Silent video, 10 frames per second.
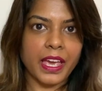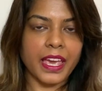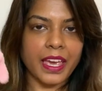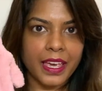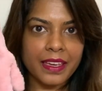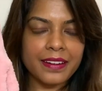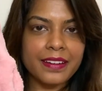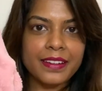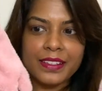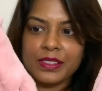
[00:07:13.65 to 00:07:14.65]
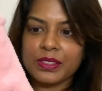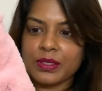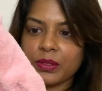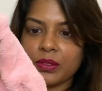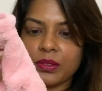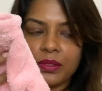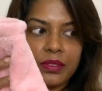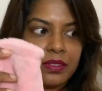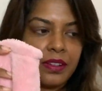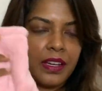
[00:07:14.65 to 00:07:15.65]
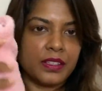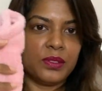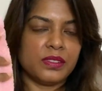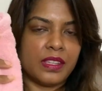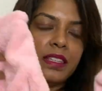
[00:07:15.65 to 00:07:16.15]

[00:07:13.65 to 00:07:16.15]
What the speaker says: hair, so I use them.